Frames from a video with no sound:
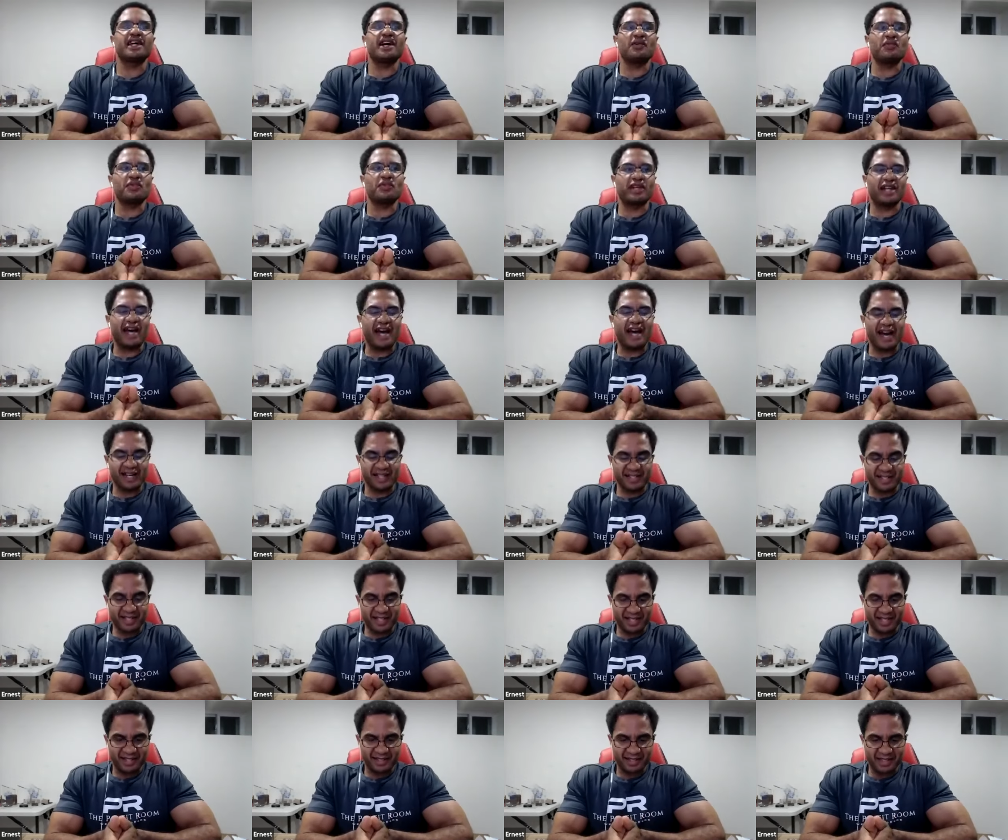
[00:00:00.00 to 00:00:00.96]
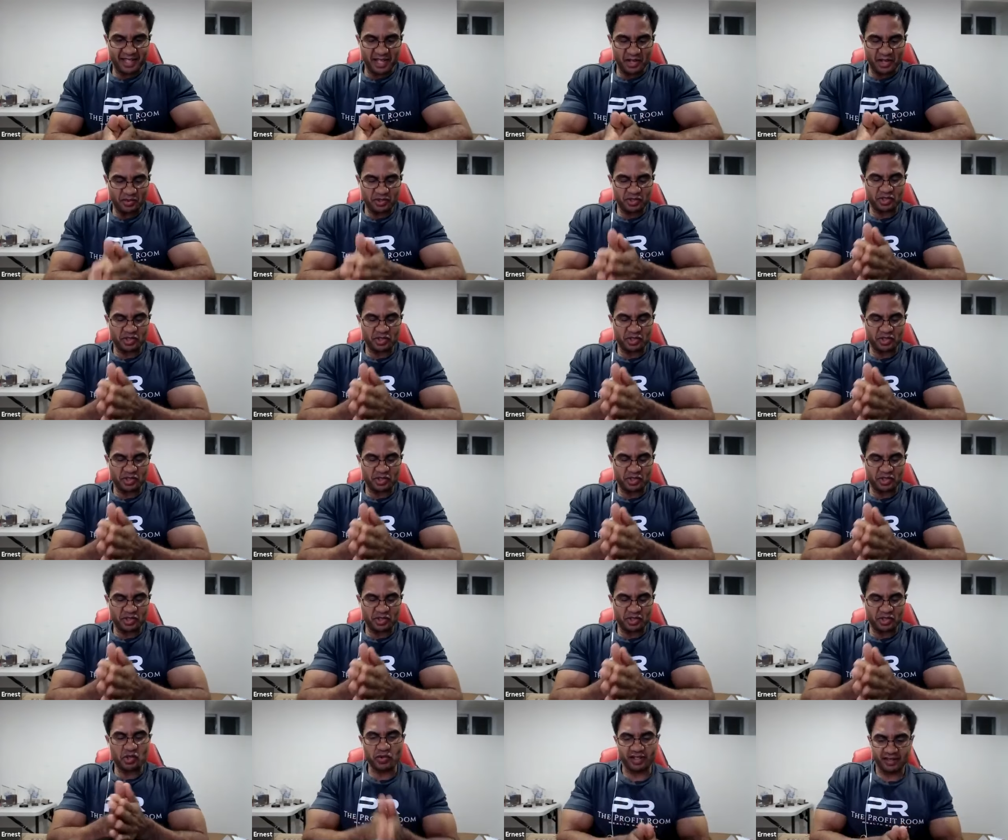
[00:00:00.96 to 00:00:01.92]
I want to highlight that was
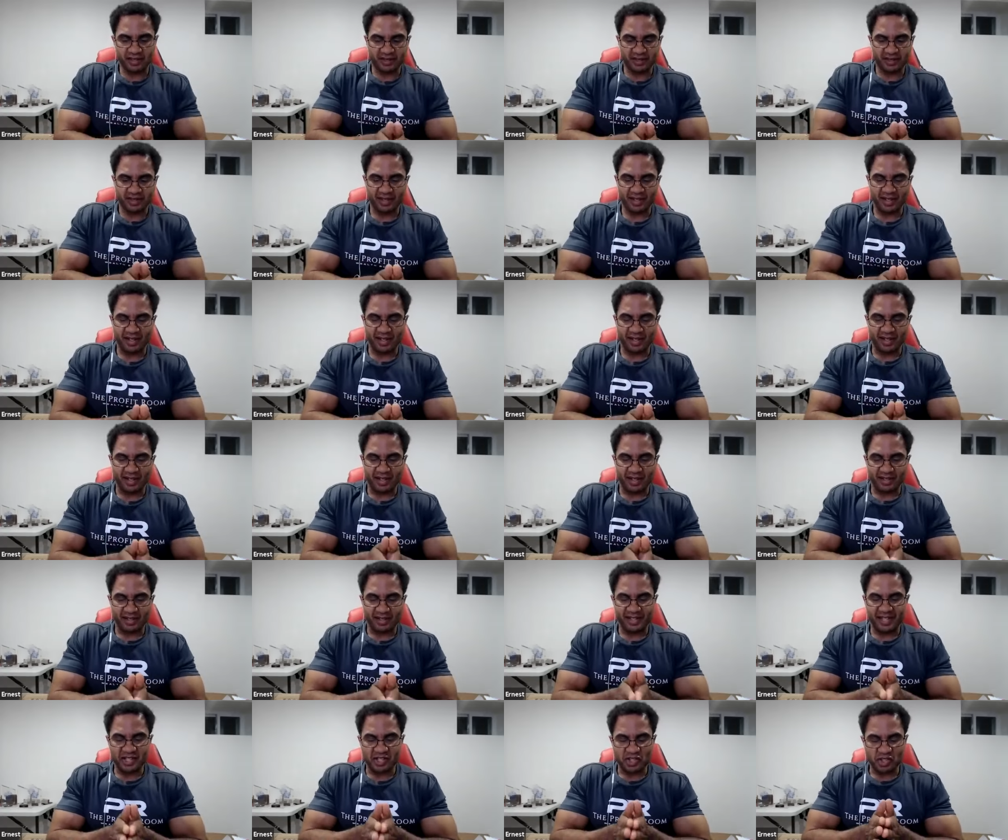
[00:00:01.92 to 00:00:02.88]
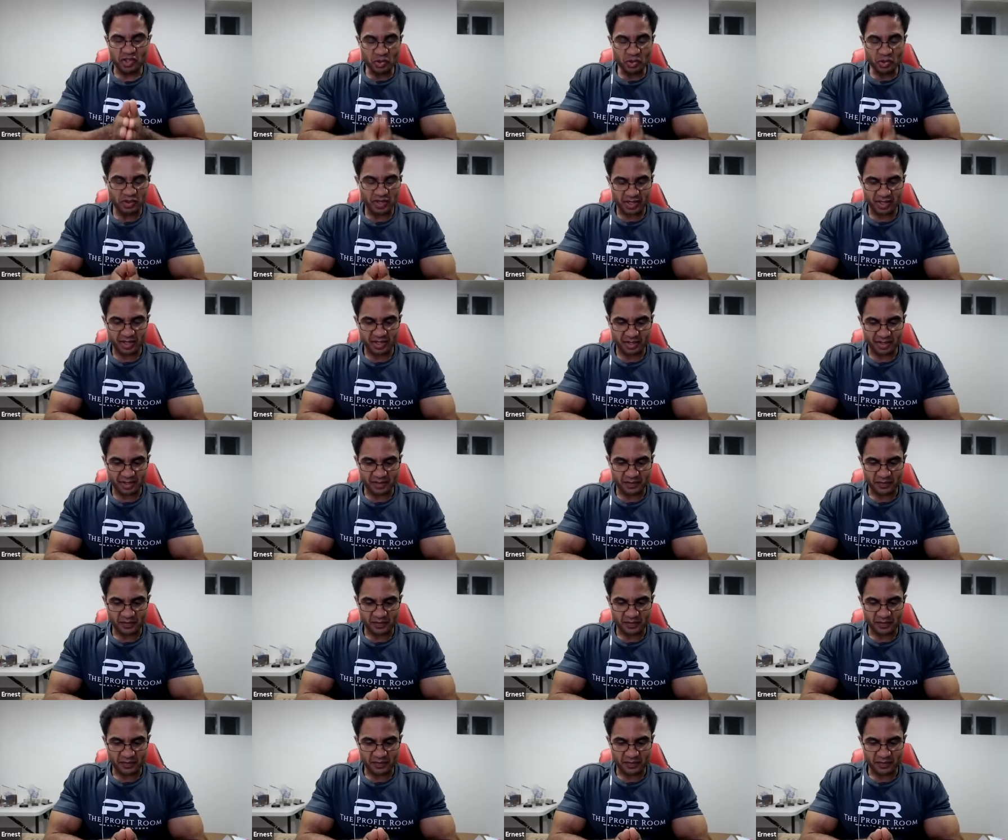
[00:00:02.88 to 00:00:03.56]
great that you did,